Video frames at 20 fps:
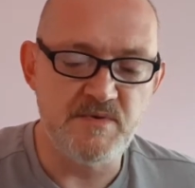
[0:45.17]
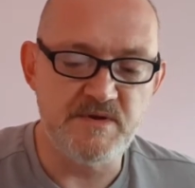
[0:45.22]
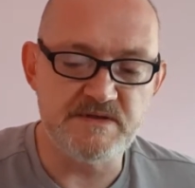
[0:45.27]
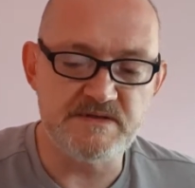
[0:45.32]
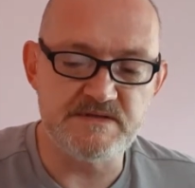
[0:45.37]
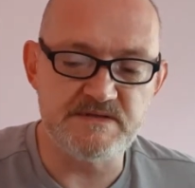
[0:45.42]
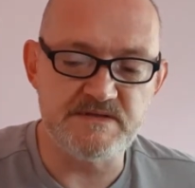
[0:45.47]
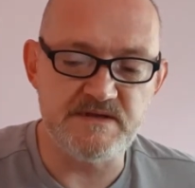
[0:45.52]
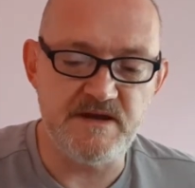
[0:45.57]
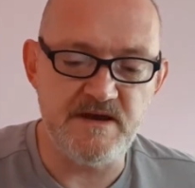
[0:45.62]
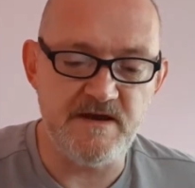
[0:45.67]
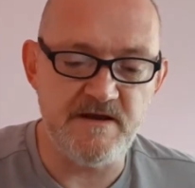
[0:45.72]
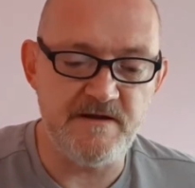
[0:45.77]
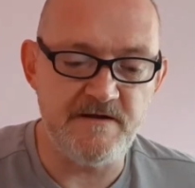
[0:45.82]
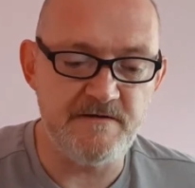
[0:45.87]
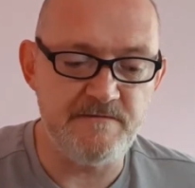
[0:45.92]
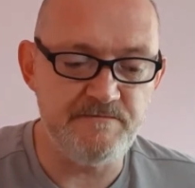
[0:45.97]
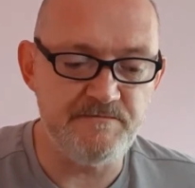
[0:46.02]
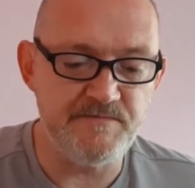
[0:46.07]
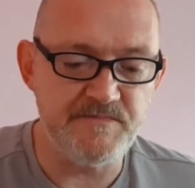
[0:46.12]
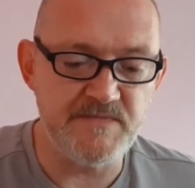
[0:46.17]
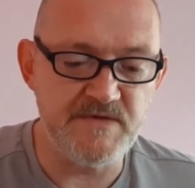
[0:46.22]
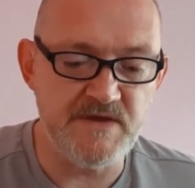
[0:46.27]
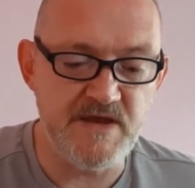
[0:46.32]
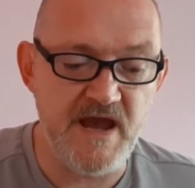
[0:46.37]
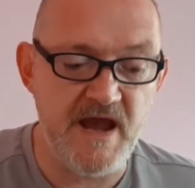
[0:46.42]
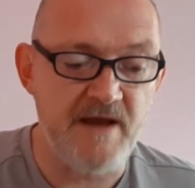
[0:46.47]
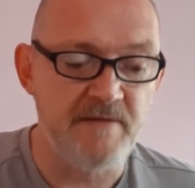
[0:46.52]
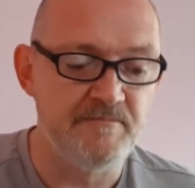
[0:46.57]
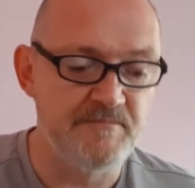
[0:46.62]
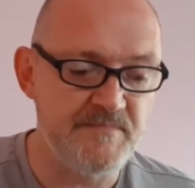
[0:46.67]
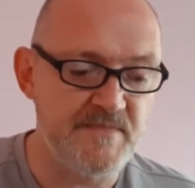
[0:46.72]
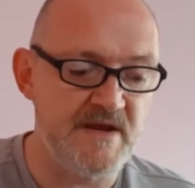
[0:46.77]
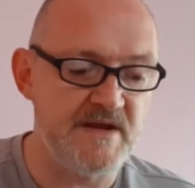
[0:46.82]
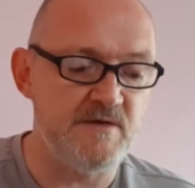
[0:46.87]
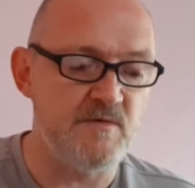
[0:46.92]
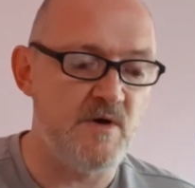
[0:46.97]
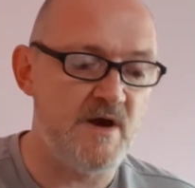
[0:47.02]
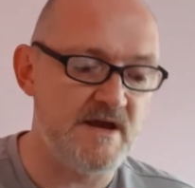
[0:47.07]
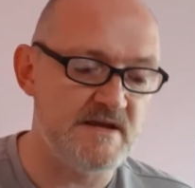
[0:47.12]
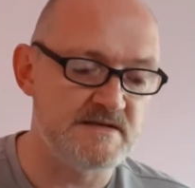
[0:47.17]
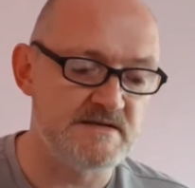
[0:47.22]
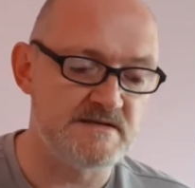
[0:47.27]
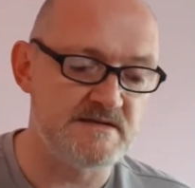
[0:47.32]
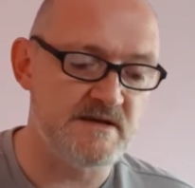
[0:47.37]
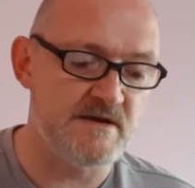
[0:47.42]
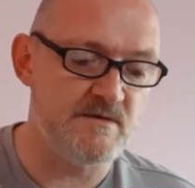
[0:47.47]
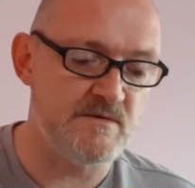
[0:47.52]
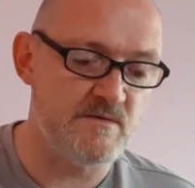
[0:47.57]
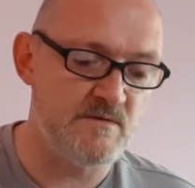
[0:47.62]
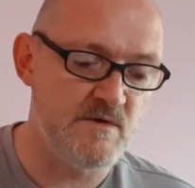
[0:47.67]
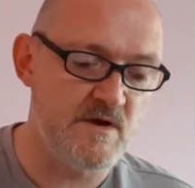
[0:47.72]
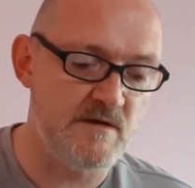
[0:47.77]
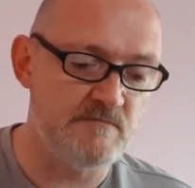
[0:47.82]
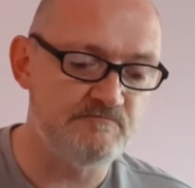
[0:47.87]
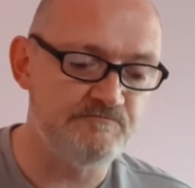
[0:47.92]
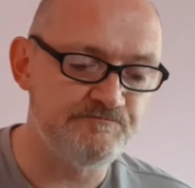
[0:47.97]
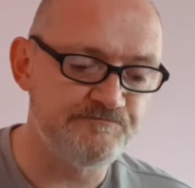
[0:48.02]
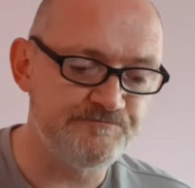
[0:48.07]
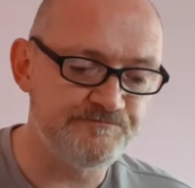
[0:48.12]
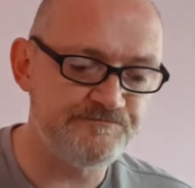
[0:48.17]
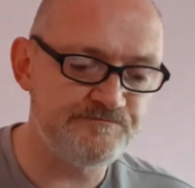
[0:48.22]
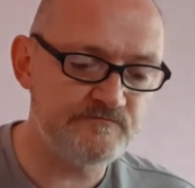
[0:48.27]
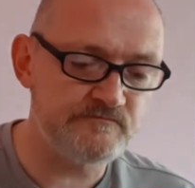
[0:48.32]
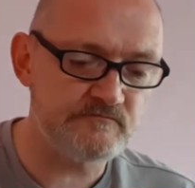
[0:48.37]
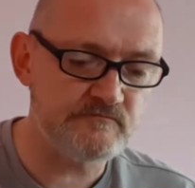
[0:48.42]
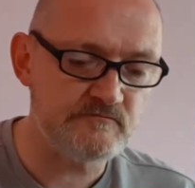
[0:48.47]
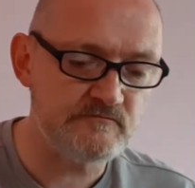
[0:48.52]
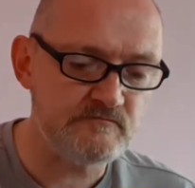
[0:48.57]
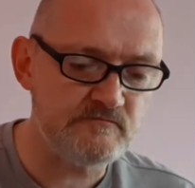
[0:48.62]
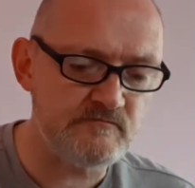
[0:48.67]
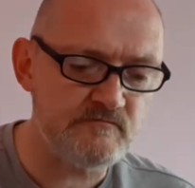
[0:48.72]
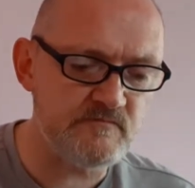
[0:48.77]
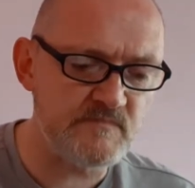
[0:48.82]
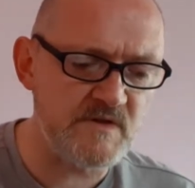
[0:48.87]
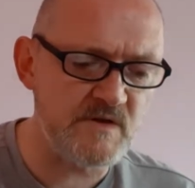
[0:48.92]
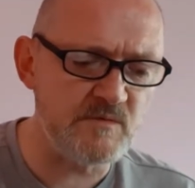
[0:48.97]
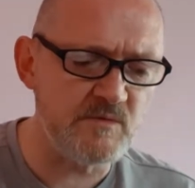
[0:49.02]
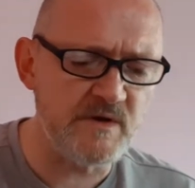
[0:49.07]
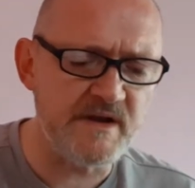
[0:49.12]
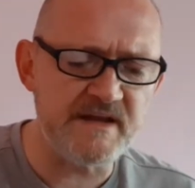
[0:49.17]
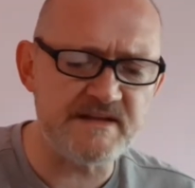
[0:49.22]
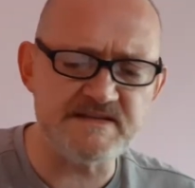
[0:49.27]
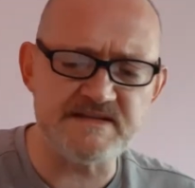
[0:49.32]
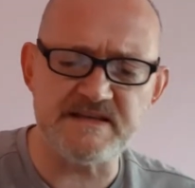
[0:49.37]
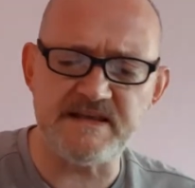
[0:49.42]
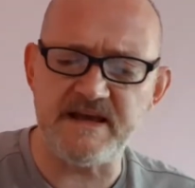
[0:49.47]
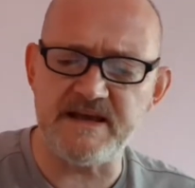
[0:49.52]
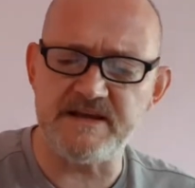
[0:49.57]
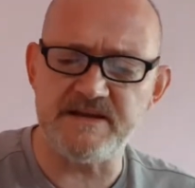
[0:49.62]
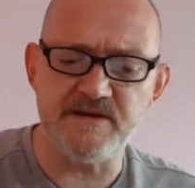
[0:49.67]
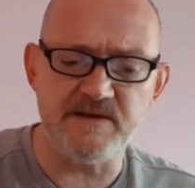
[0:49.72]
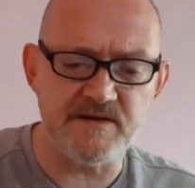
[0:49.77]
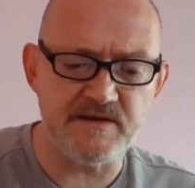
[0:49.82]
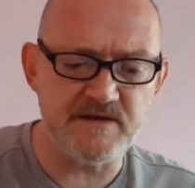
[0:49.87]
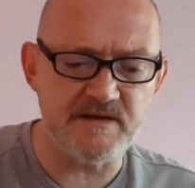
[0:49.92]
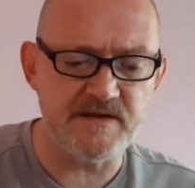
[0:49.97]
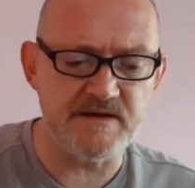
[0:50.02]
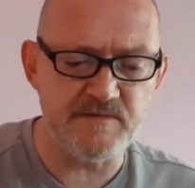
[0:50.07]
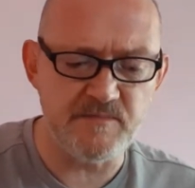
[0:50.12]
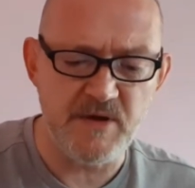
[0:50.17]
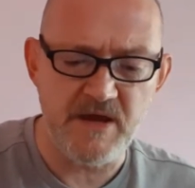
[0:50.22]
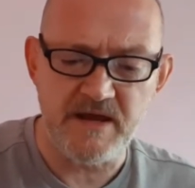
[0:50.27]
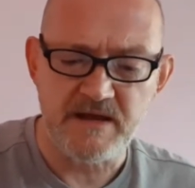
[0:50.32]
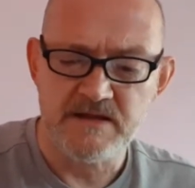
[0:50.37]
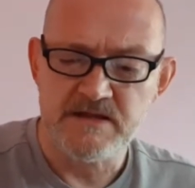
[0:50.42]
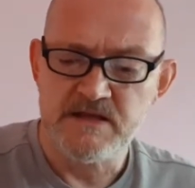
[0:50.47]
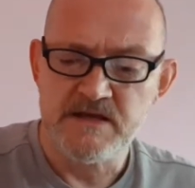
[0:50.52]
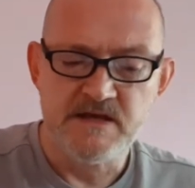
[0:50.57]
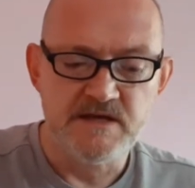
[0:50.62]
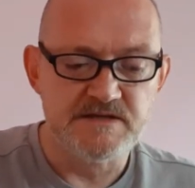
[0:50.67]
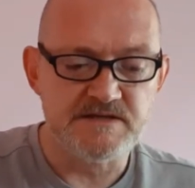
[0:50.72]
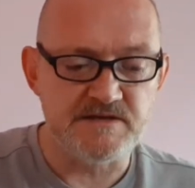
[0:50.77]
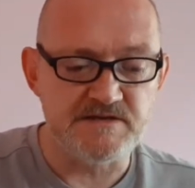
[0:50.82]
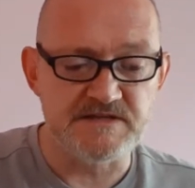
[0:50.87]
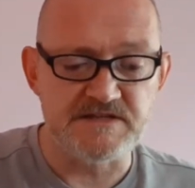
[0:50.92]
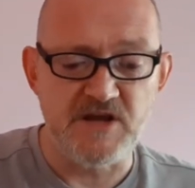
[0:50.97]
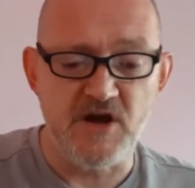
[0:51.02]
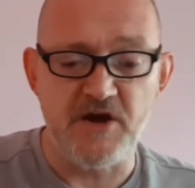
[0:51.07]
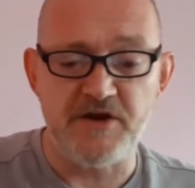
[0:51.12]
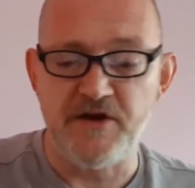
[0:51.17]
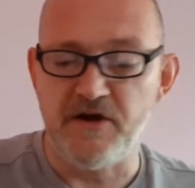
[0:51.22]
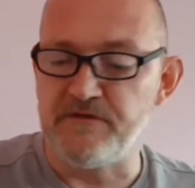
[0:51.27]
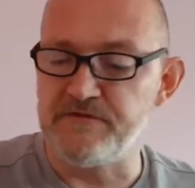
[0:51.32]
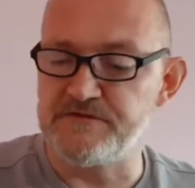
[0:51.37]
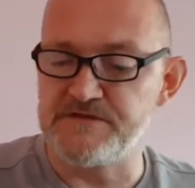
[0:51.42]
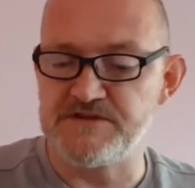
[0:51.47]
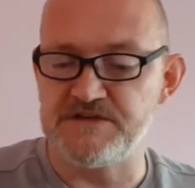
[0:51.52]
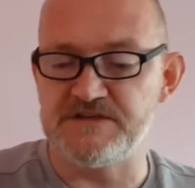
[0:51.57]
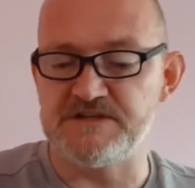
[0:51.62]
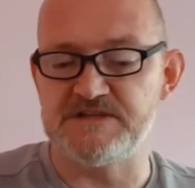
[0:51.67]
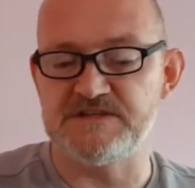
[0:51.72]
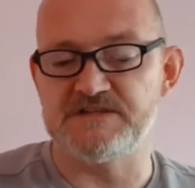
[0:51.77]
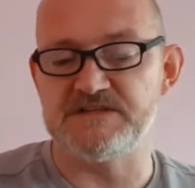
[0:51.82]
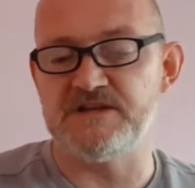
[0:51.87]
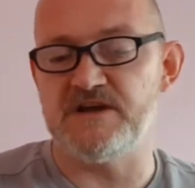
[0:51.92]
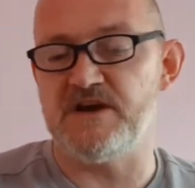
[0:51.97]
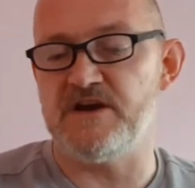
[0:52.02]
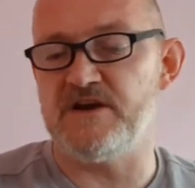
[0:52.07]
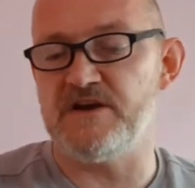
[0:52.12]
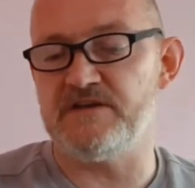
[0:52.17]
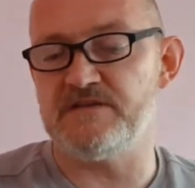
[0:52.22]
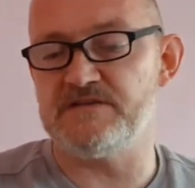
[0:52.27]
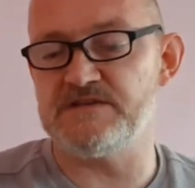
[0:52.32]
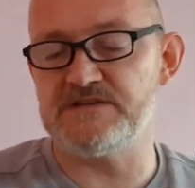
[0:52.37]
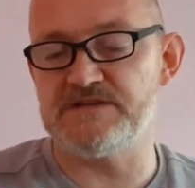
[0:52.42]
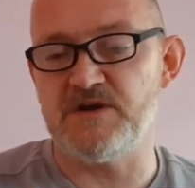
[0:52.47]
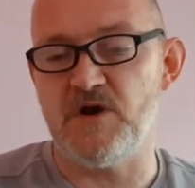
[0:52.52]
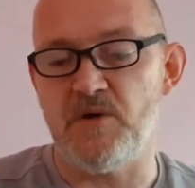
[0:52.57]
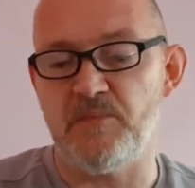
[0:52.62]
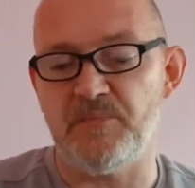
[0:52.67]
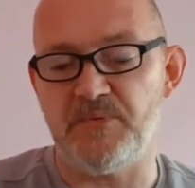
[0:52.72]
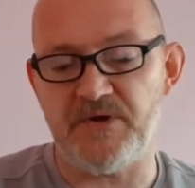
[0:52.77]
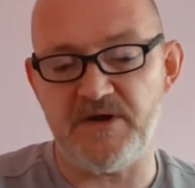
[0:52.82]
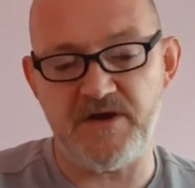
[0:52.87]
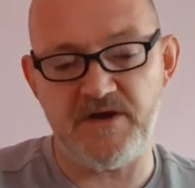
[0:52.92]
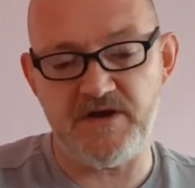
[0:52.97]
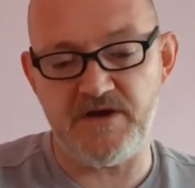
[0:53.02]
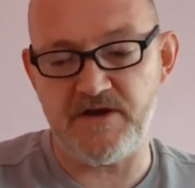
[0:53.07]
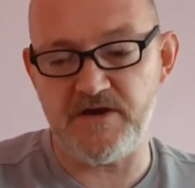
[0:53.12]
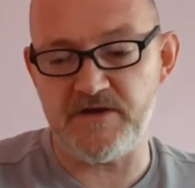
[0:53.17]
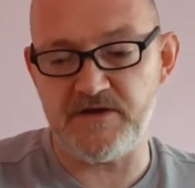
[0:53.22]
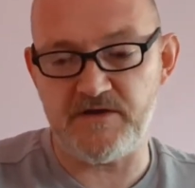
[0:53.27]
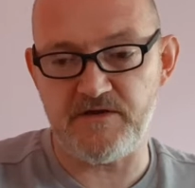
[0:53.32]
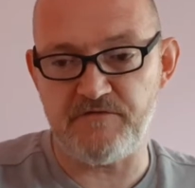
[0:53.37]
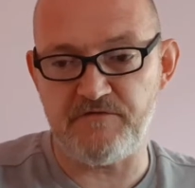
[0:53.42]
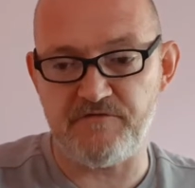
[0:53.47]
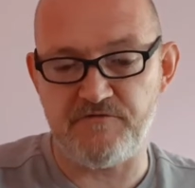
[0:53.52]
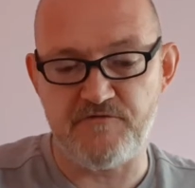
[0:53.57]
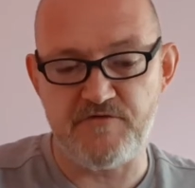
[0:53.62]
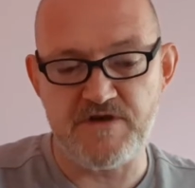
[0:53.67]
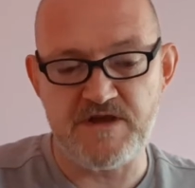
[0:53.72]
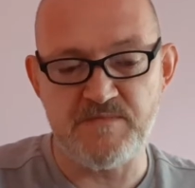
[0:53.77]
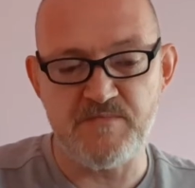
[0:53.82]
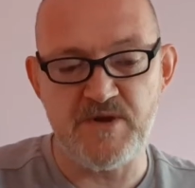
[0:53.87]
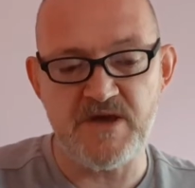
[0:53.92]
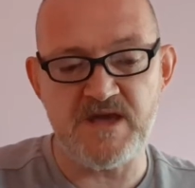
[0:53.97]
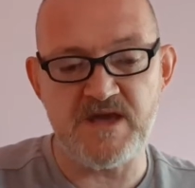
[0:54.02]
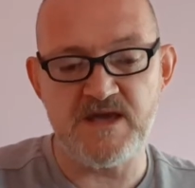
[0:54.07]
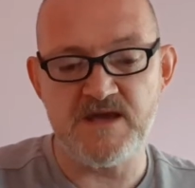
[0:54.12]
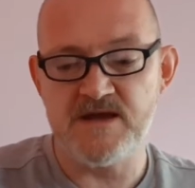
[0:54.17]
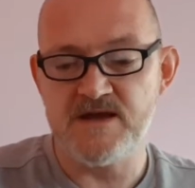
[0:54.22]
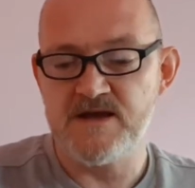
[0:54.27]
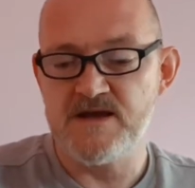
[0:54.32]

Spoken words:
So yeah, anyway, so we'll get to that in a bit. So starting off just at the top, a freebie.